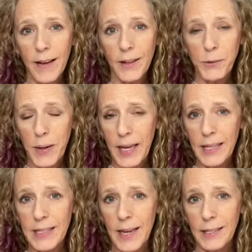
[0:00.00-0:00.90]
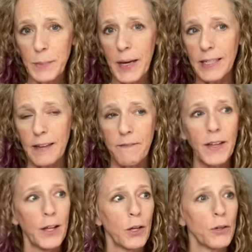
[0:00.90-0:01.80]
doing insects because I feel
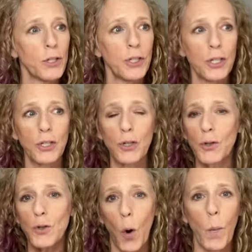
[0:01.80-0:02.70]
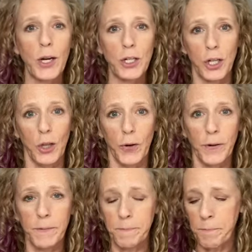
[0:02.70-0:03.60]
like there is just so much to learn.